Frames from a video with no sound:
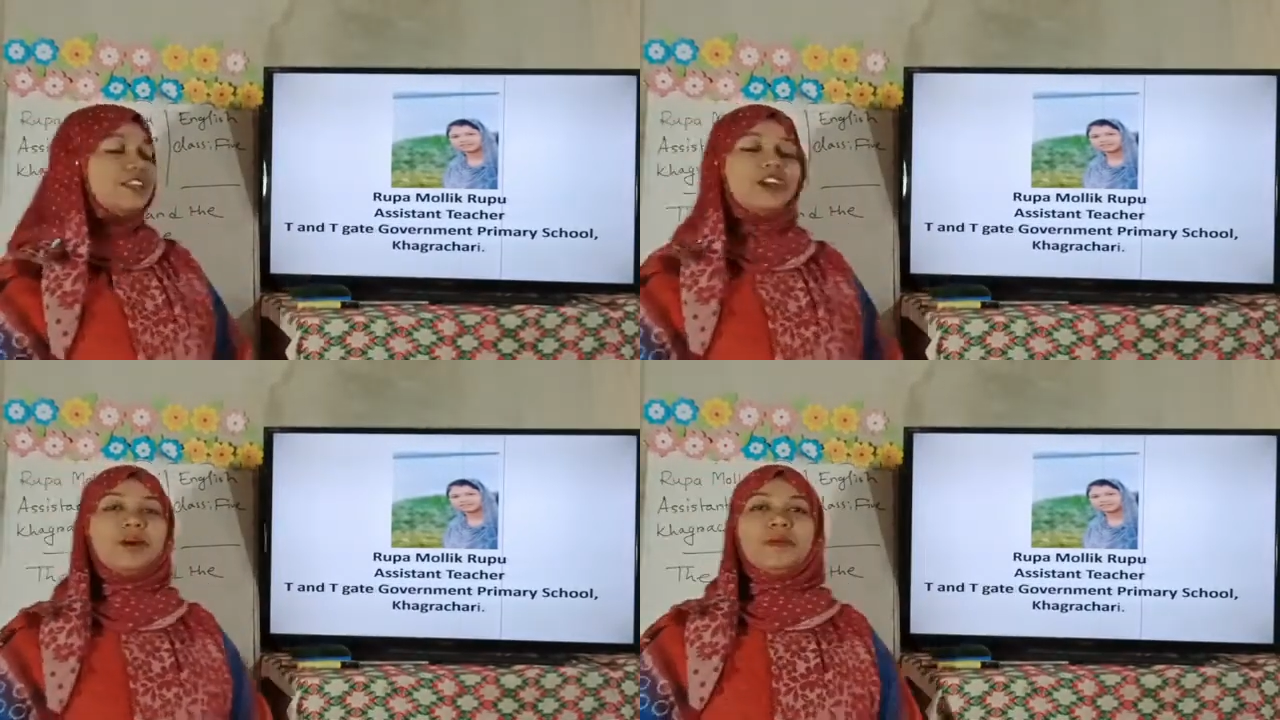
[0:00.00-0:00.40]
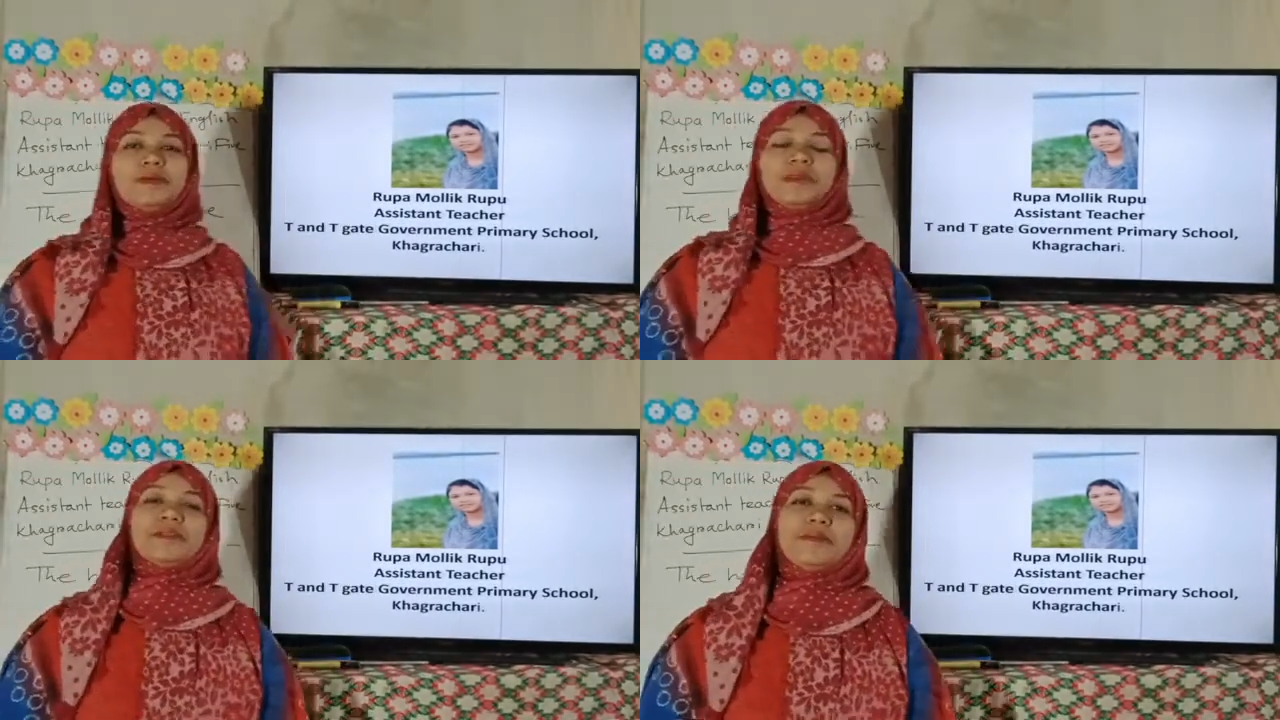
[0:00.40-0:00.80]

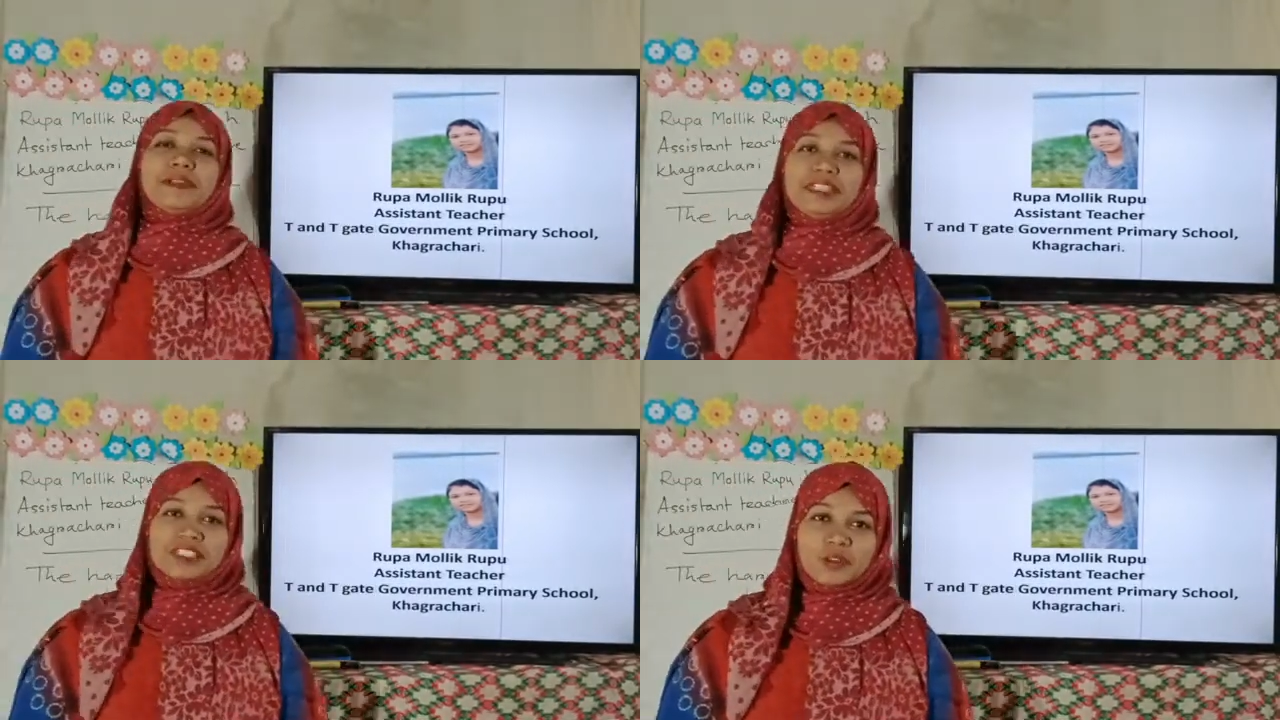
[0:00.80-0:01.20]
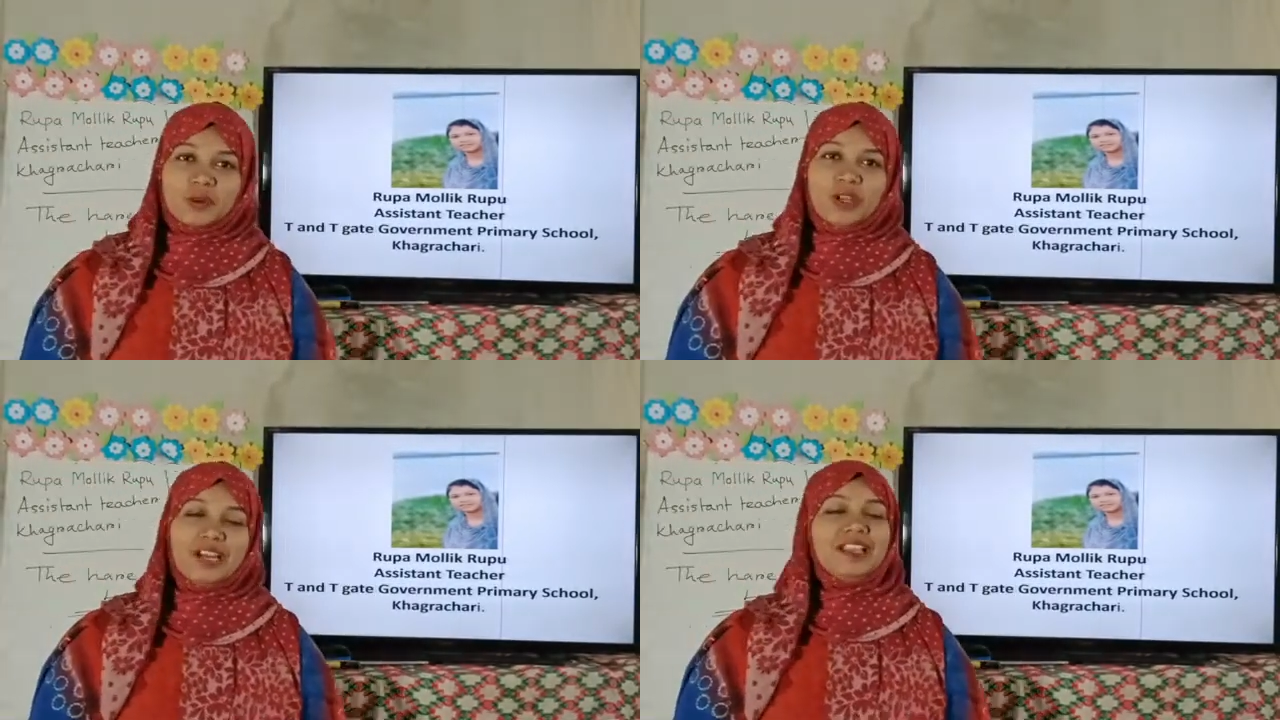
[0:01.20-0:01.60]
Government Primary
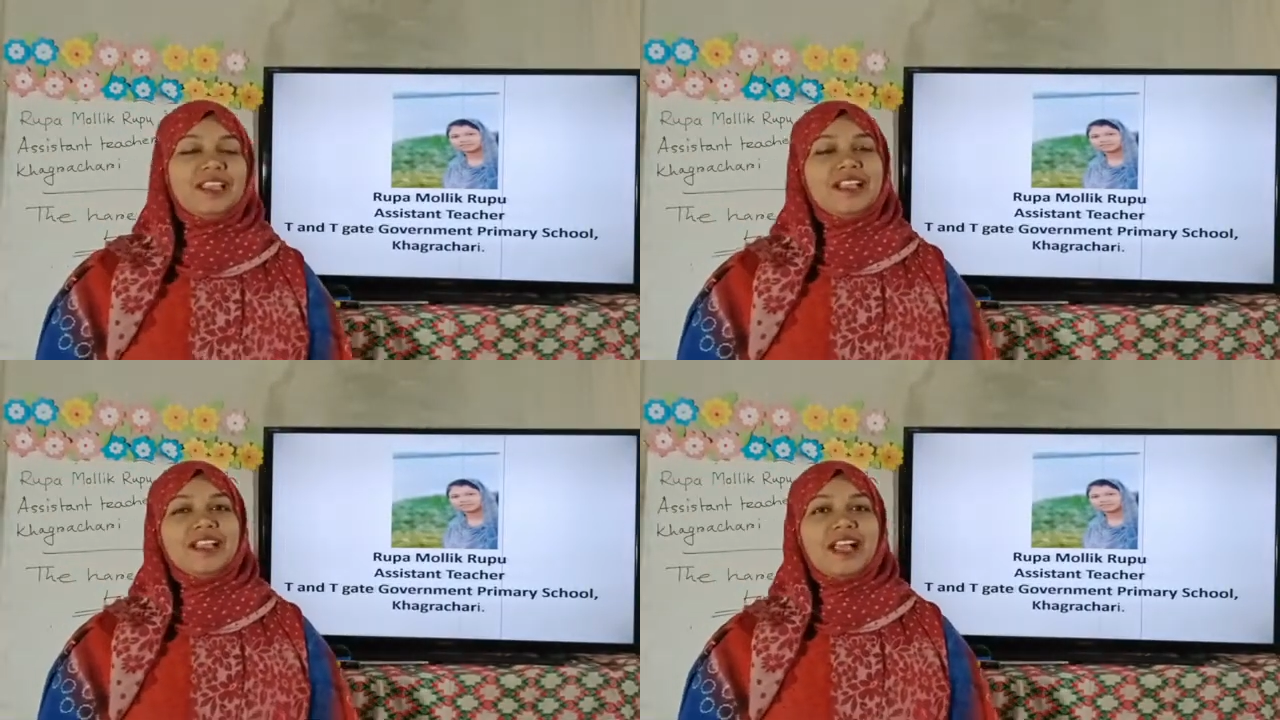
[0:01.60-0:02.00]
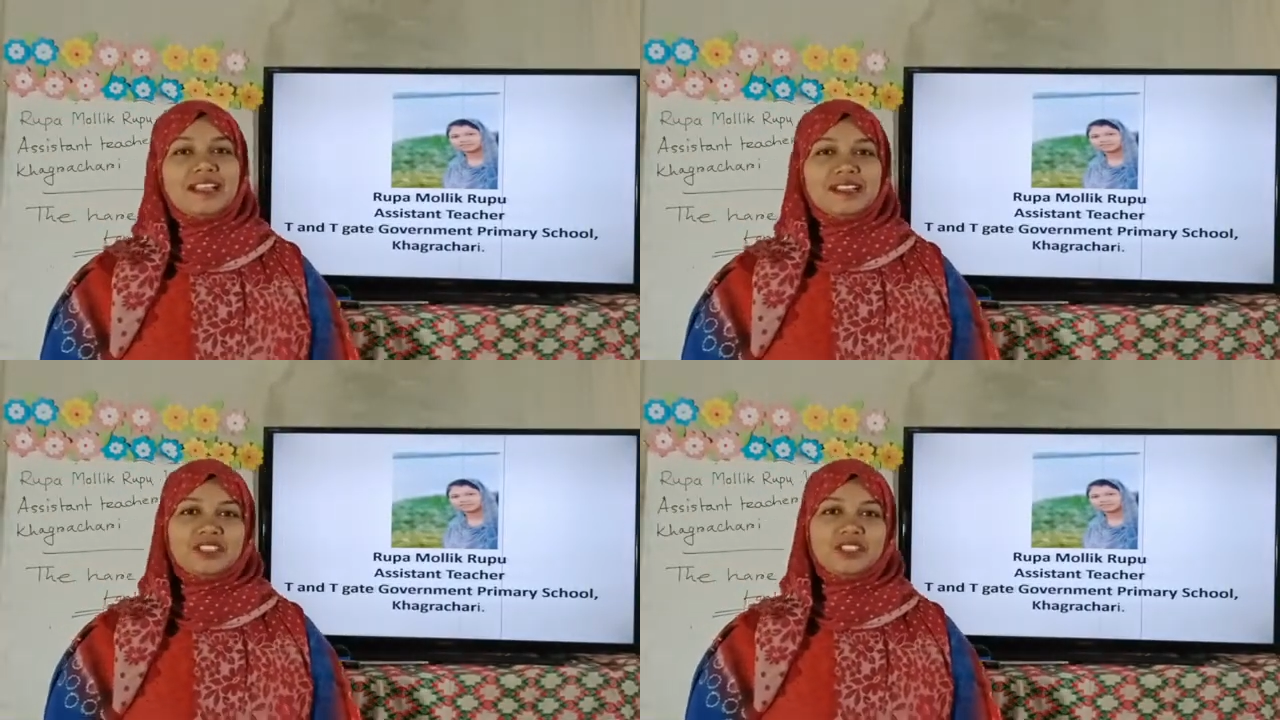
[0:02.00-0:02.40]
School,
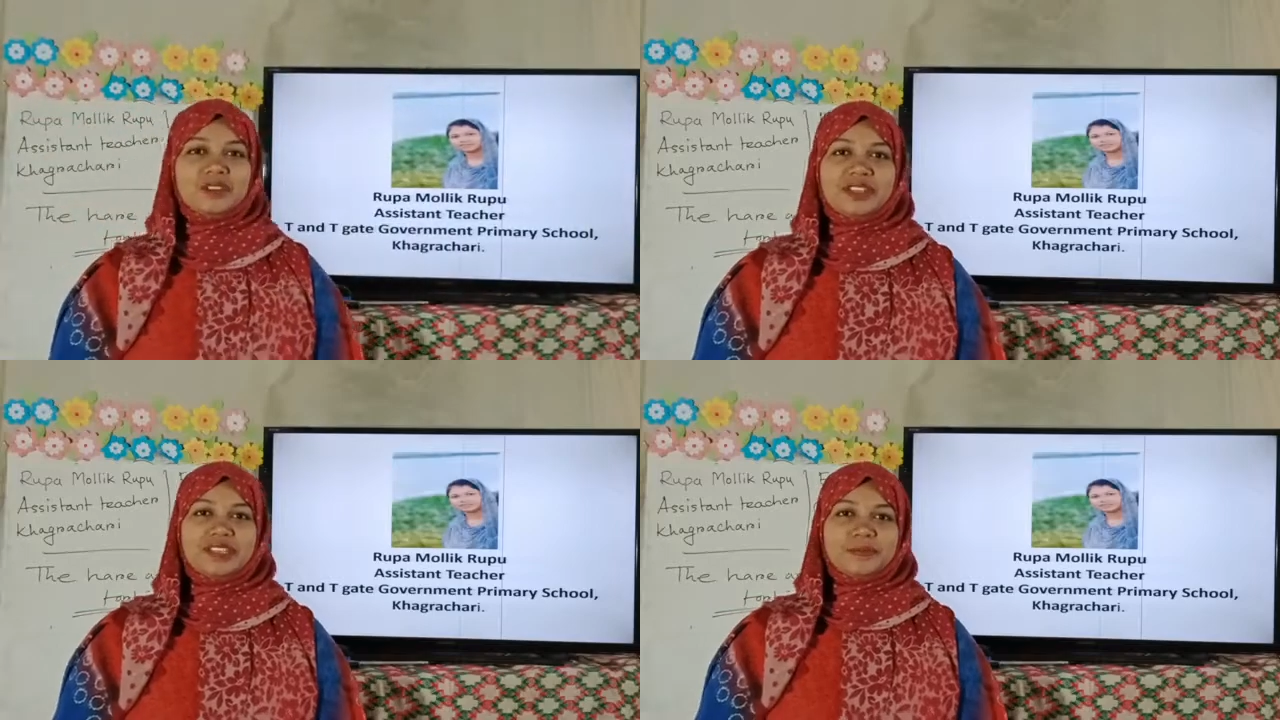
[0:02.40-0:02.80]
Hagrachuri.